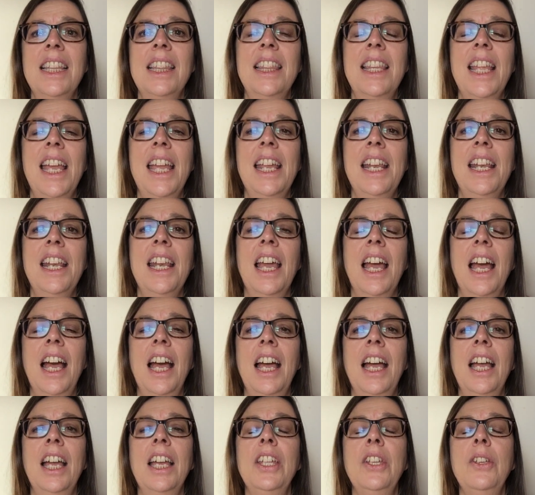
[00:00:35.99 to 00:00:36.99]
then
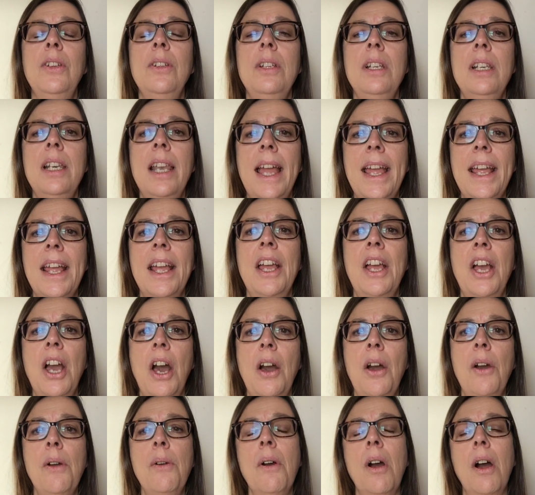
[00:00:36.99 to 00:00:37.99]
you let
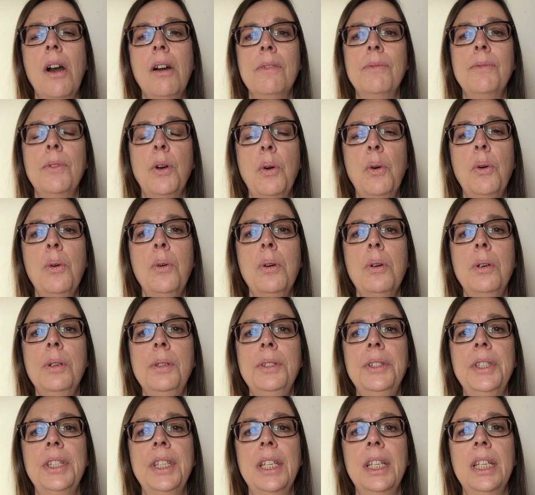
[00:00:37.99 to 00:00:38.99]
go of
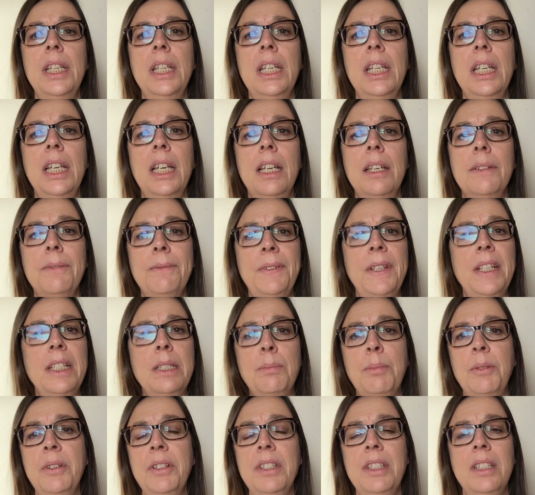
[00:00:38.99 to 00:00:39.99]
all the
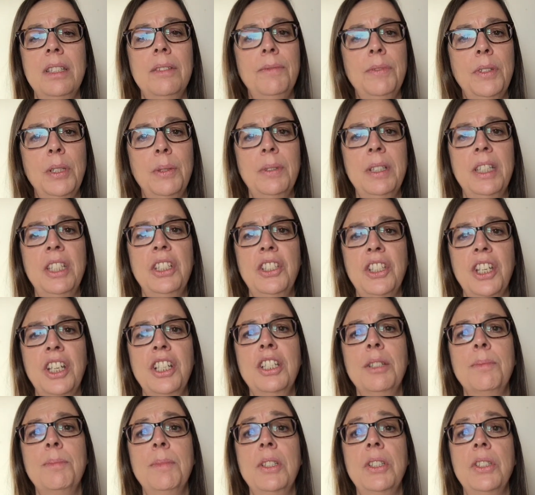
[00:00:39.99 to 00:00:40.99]
fixed points of view and the
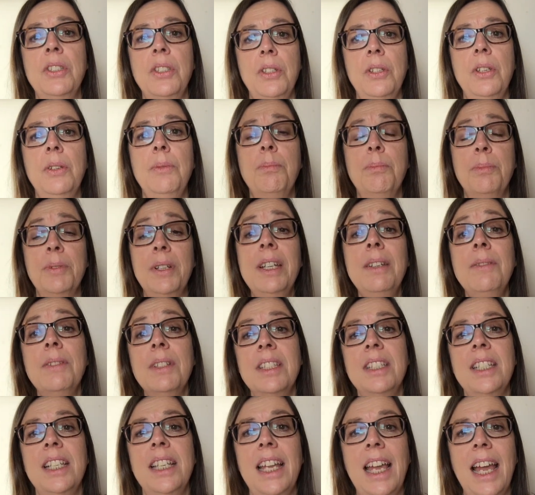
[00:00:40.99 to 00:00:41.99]
judgments you
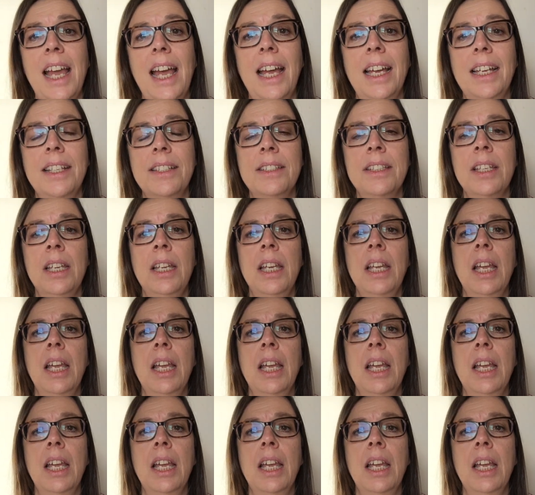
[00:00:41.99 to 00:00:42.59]
previously had